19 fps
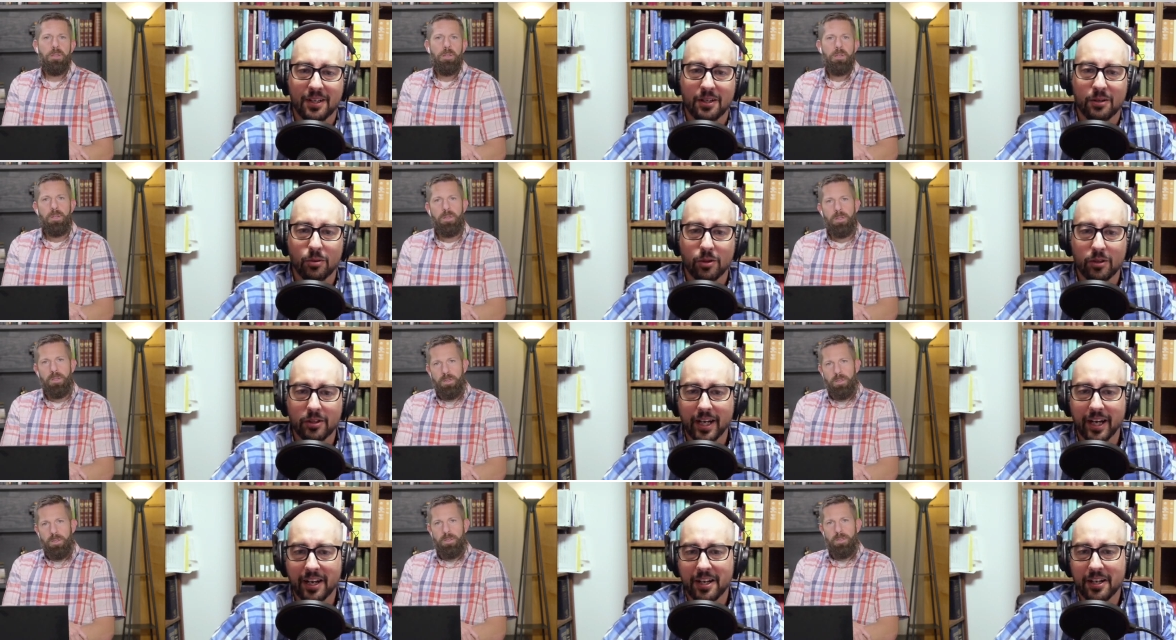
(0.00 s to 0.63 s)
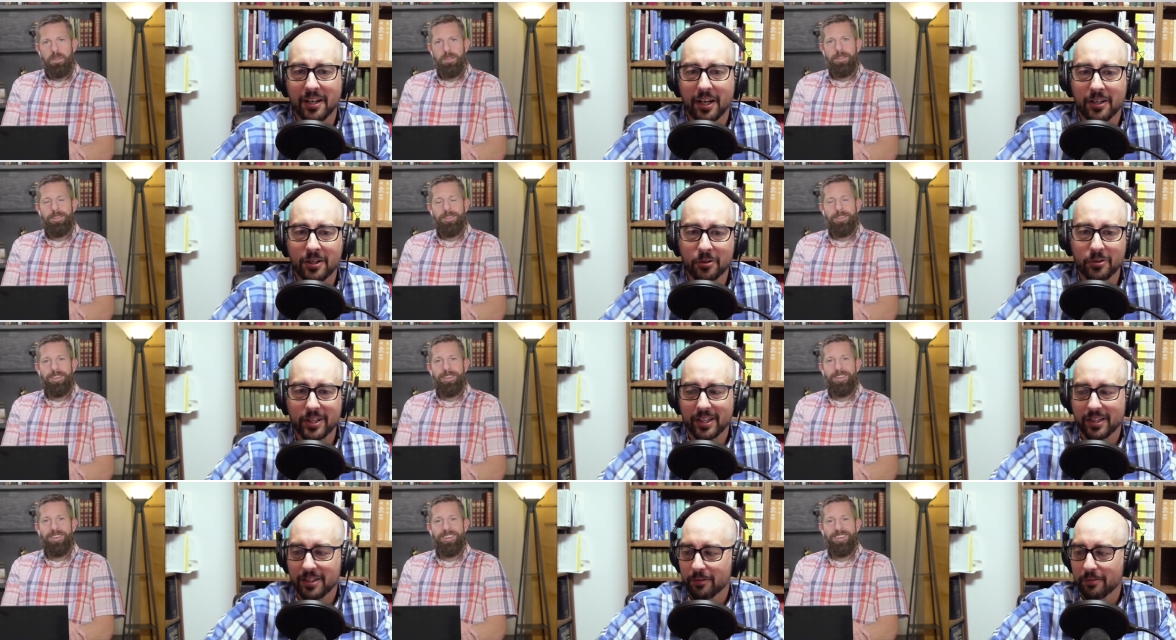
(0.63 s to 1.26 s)
Speaker 1: Well, Nat, I, I,
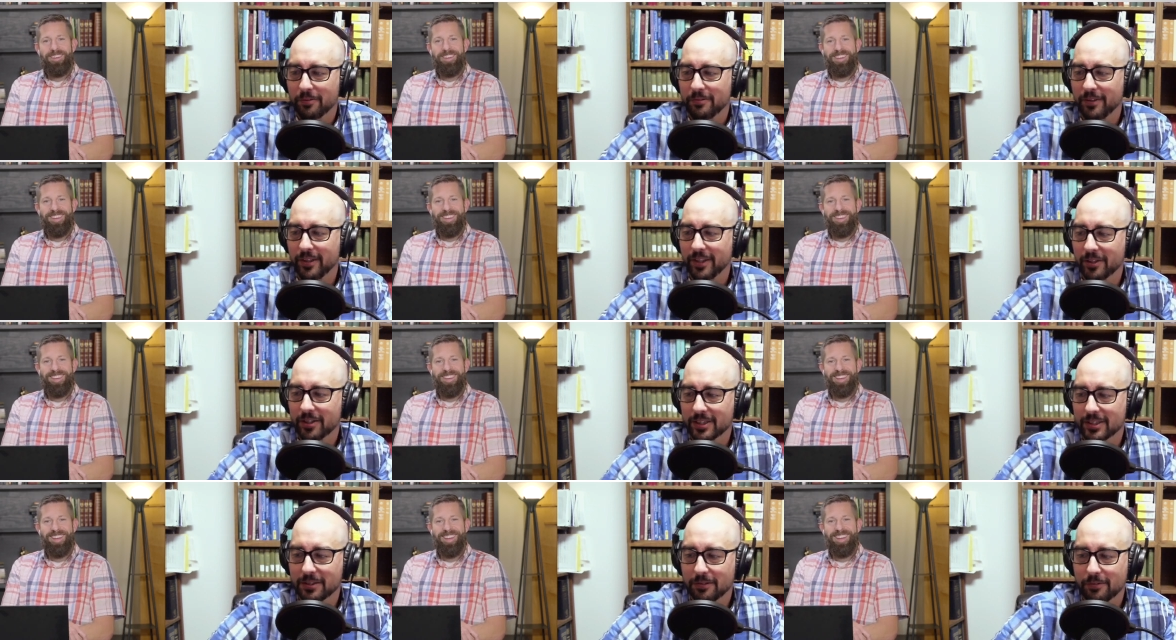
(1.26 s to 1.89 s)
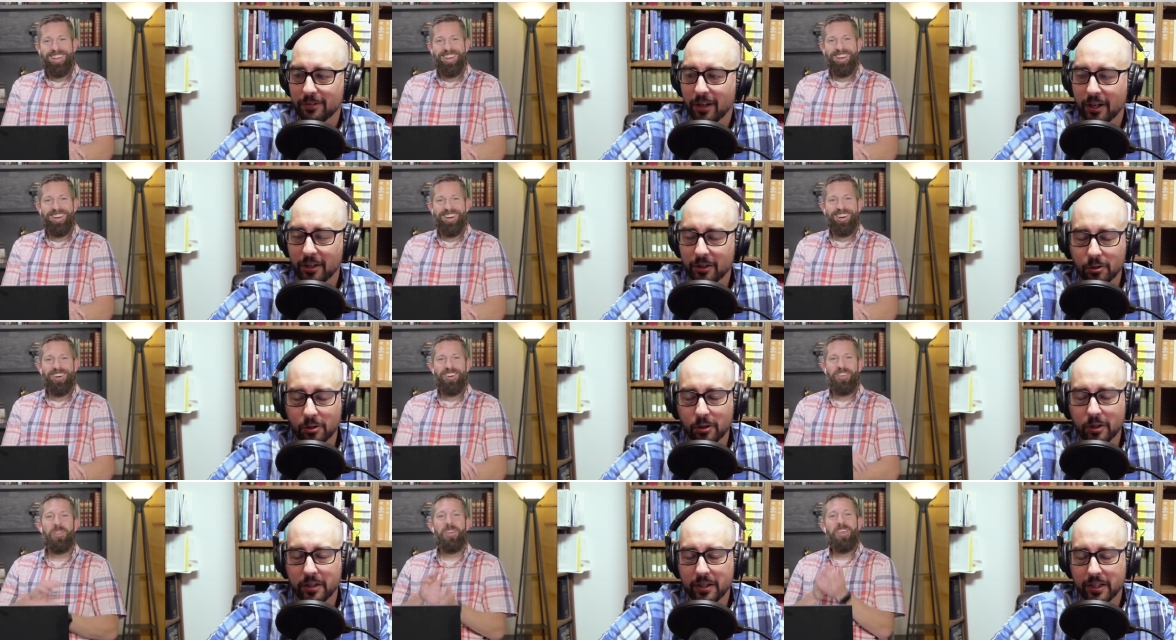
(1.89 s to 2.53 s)
don't think you've failed as a
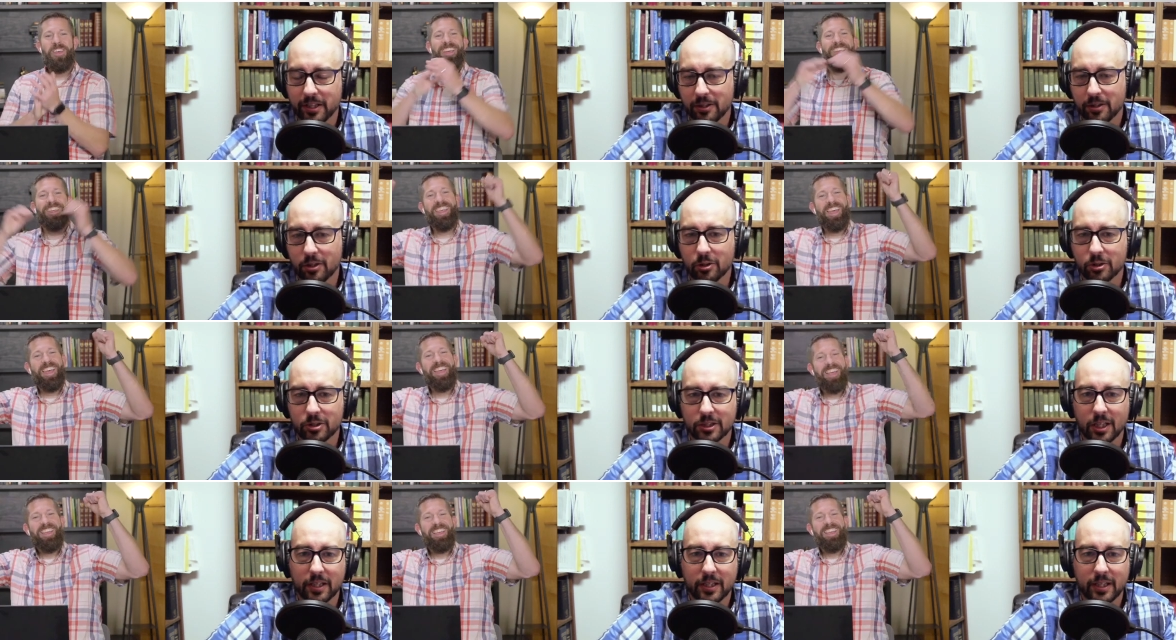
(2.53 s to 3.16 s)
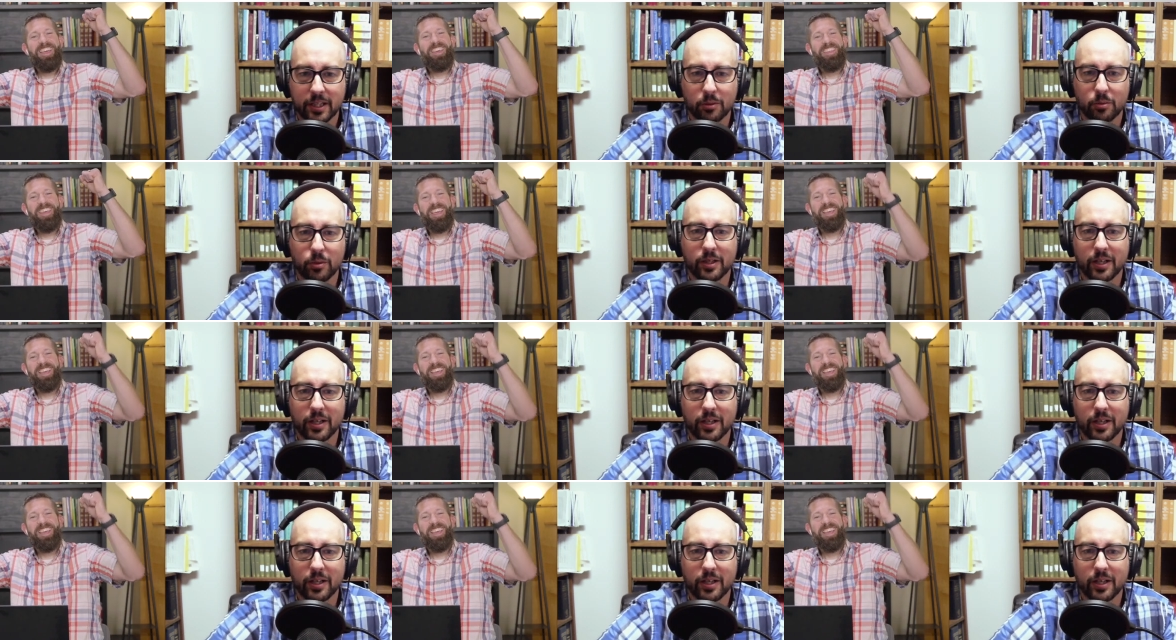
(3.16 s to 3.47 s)
father or a theologian. I think we